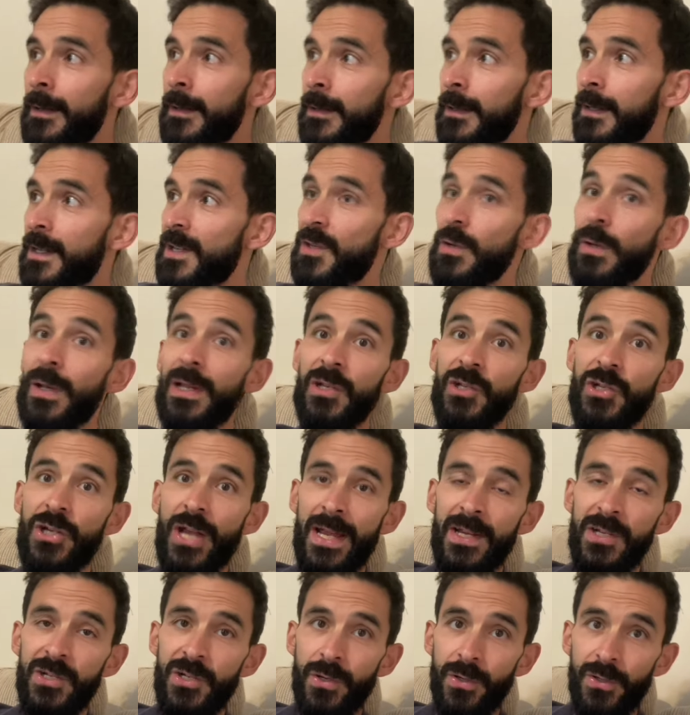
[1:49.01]
Because you can
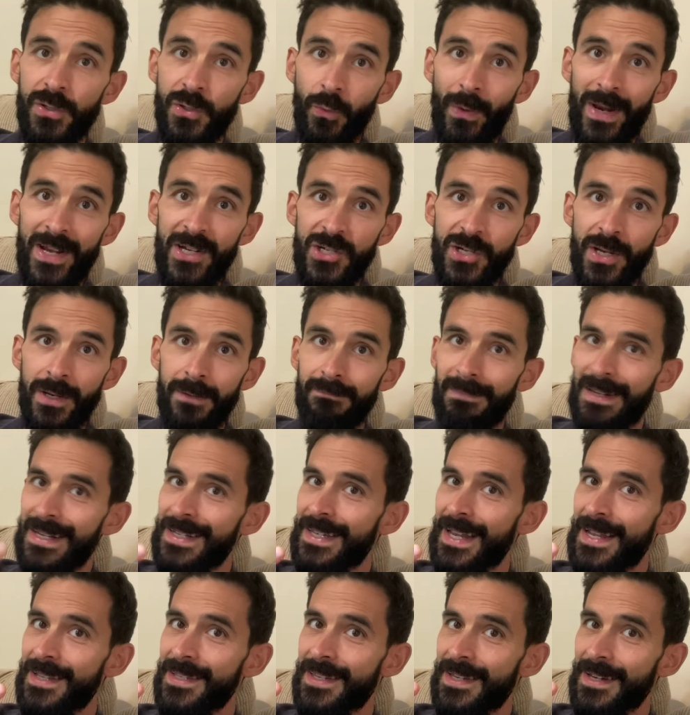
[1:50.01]
change your duration,
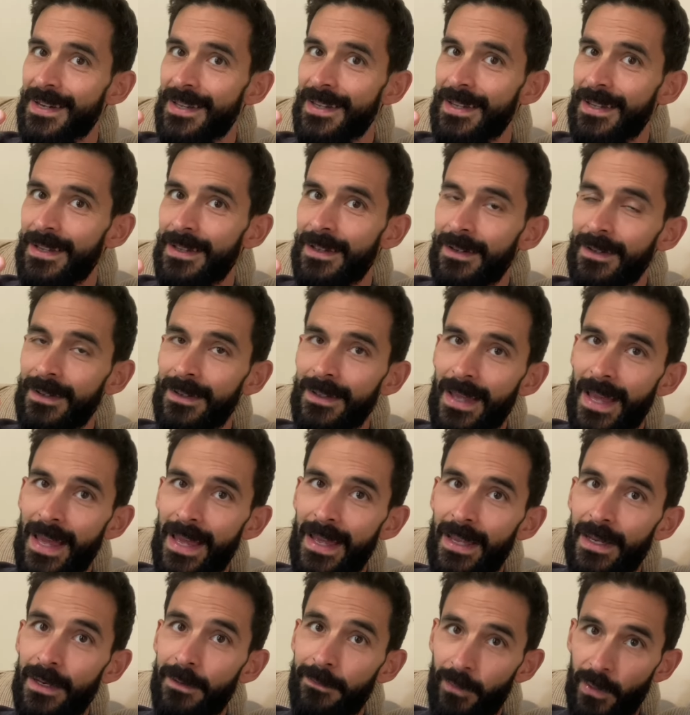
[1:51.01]
intensity,
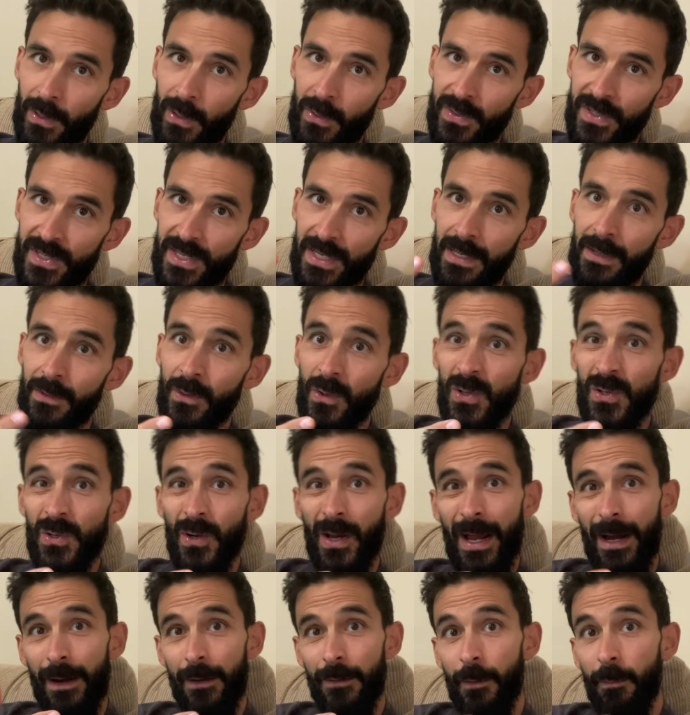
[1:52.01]
and frequency. And those are
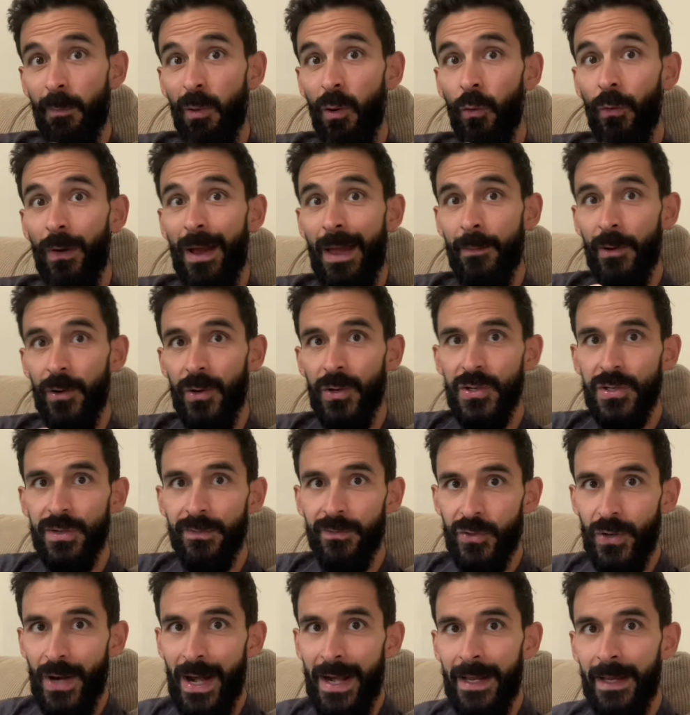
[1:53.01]
kind of the parameters of
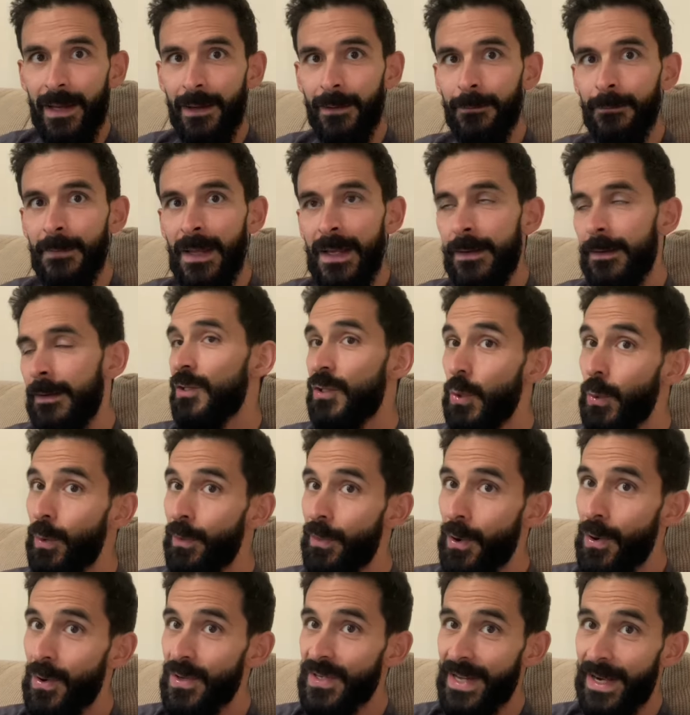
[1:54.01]
training. Two of
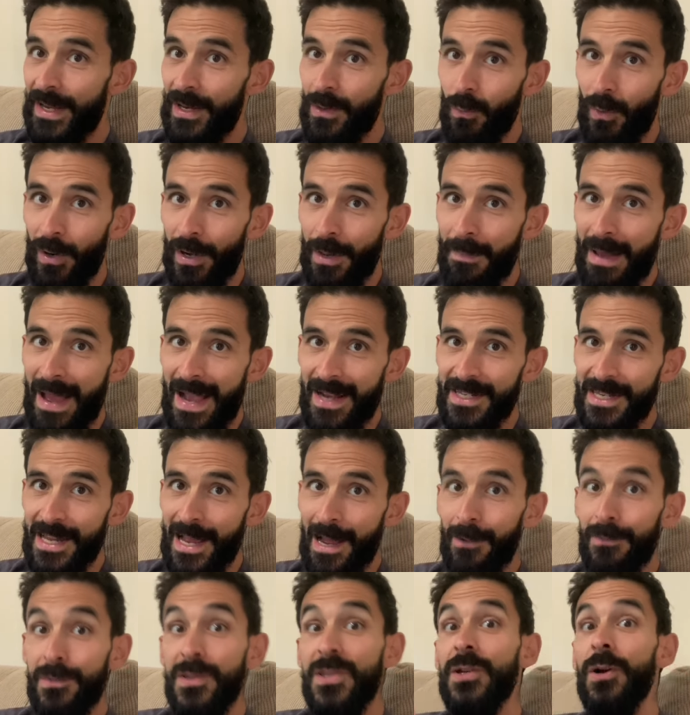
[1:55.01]
those I didn't wanna max
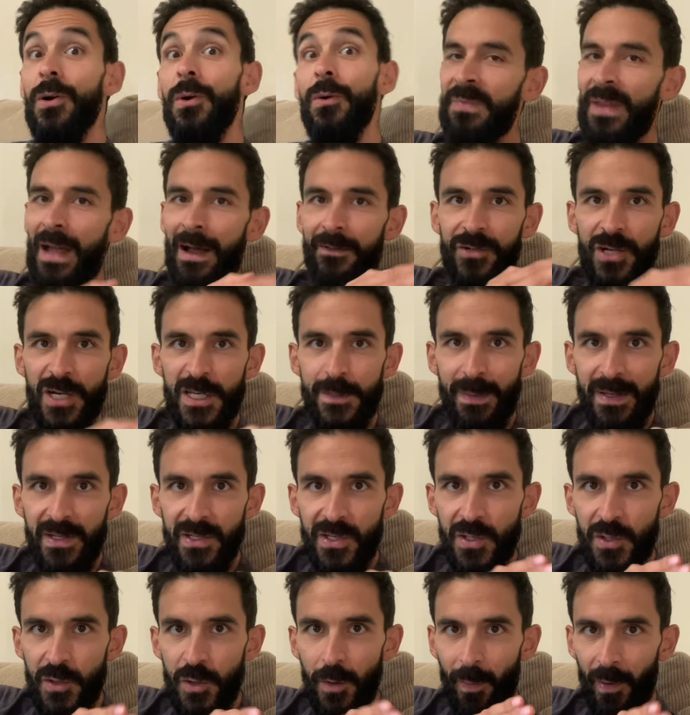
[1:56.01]
out. So I've just been
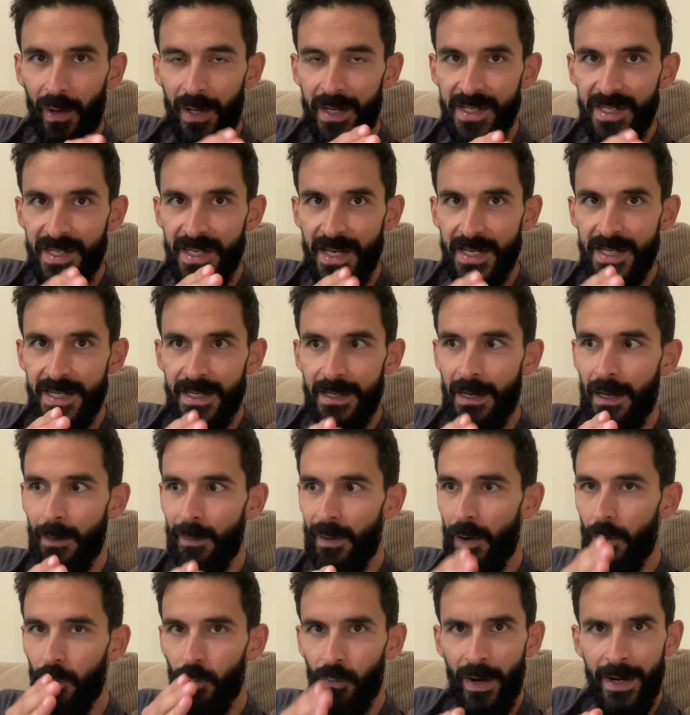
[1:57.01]
super consistent
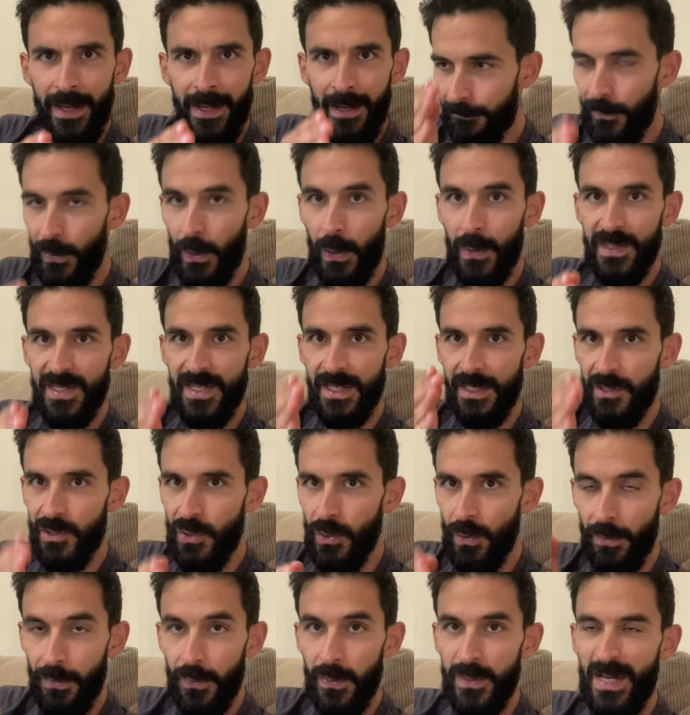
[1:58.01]
about running frequency 2
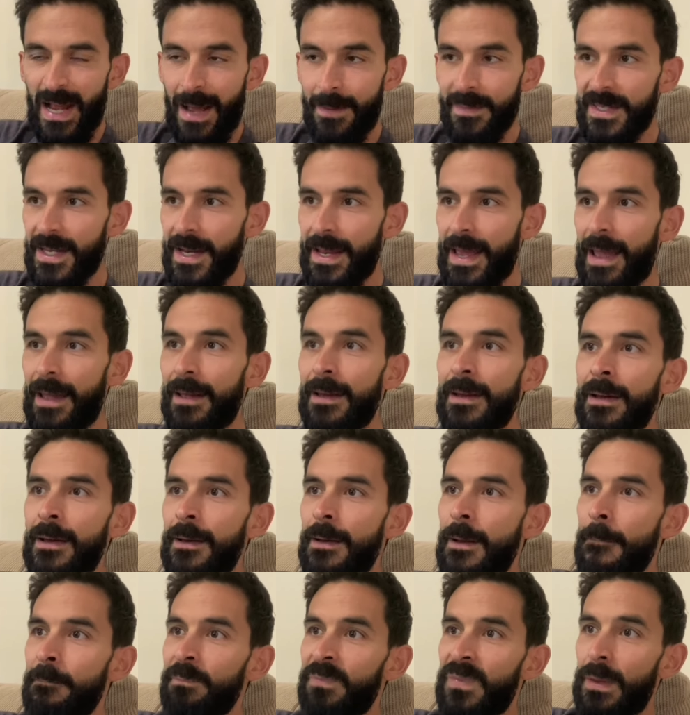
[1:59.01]
to 3 times a day.
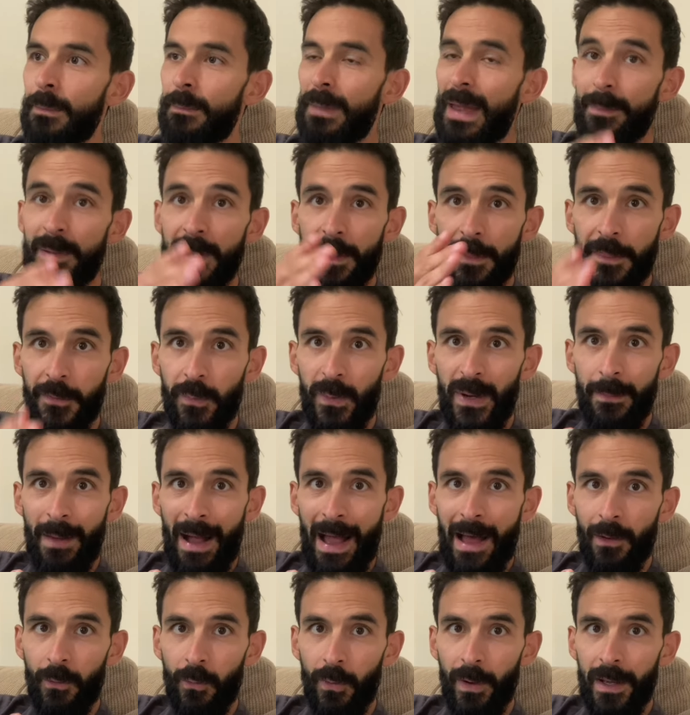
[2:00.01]
Maybe a 3
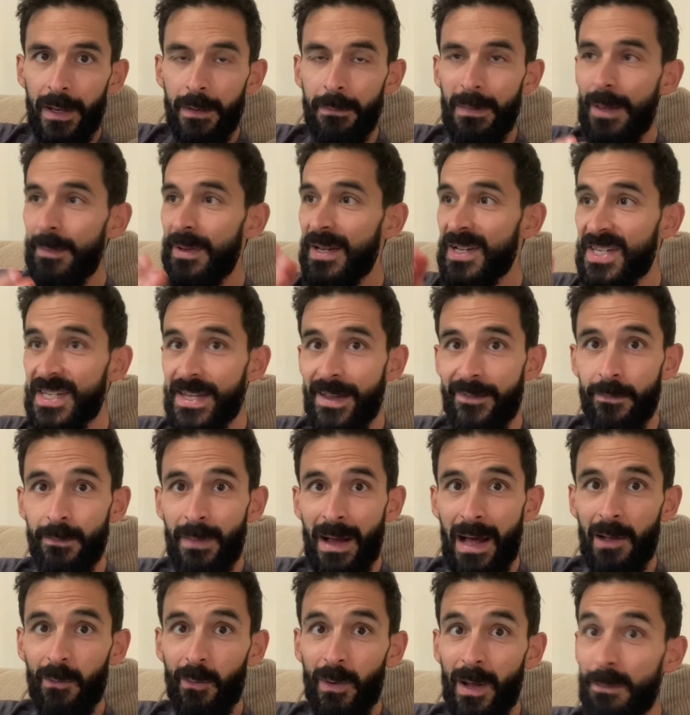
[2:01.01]
mile run, maybe a 7
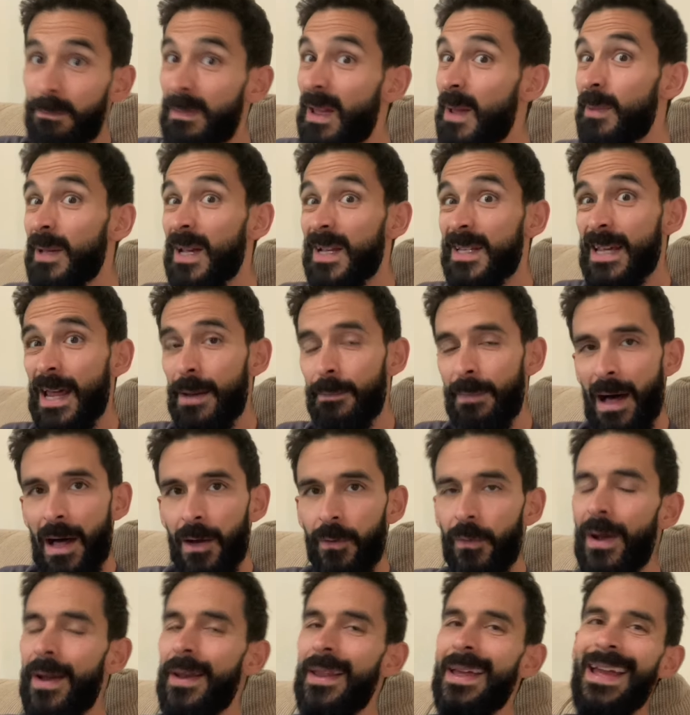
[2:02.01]
mile run, maybe a 10 mile
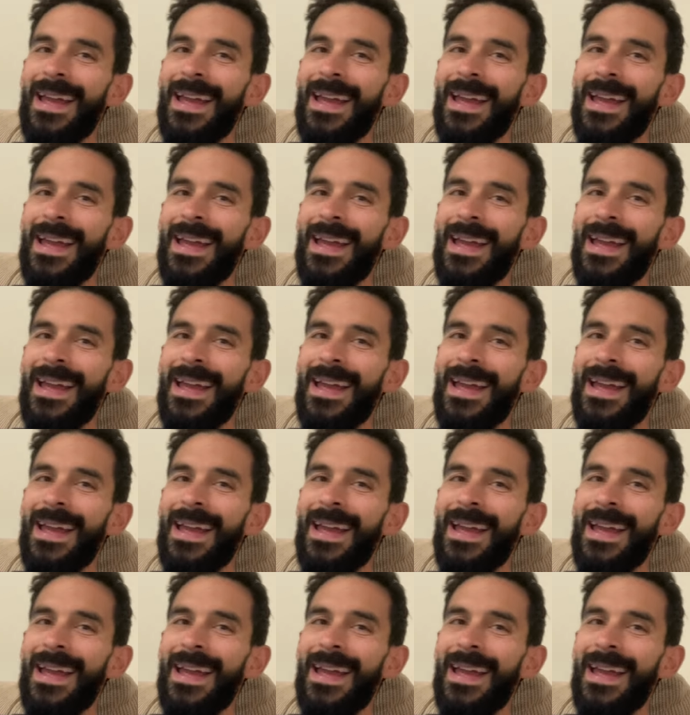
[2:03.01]
run.